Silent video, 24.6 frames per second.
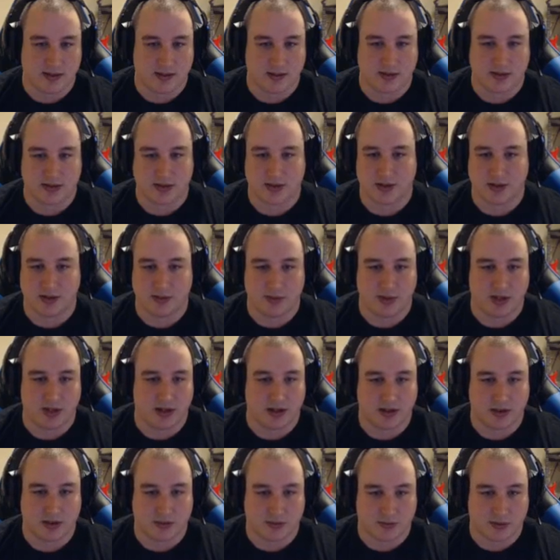and so it'd be
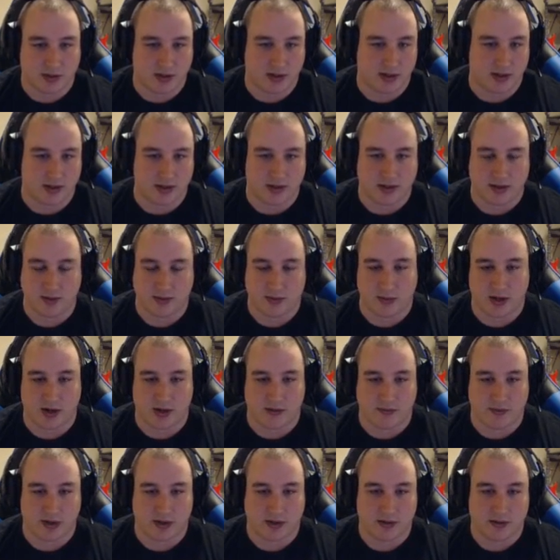like 3
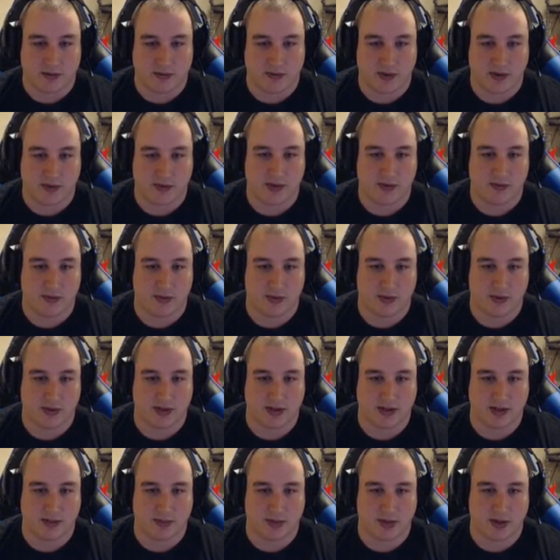whatever 54
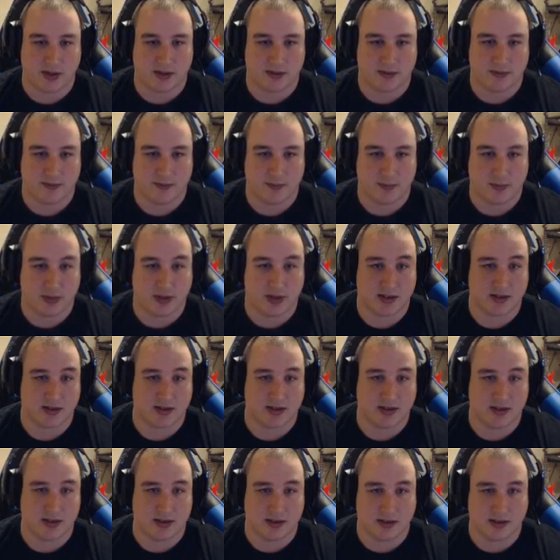DP plus
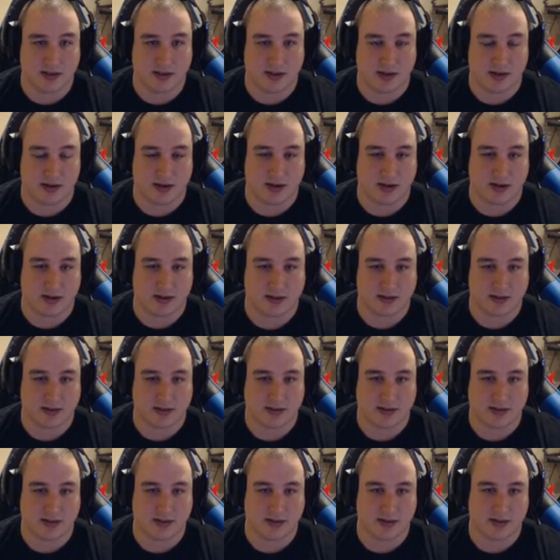the
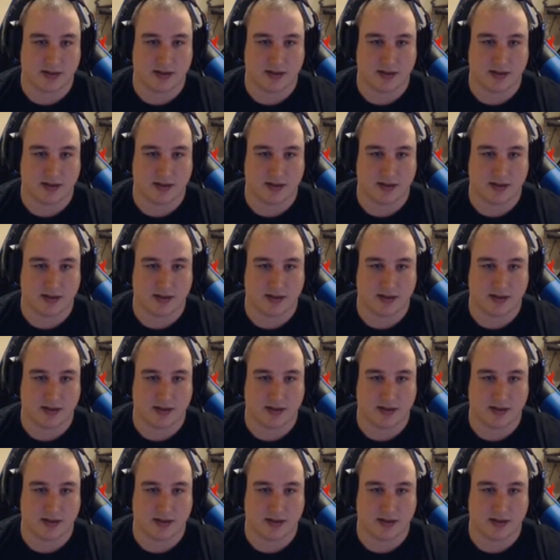earrings.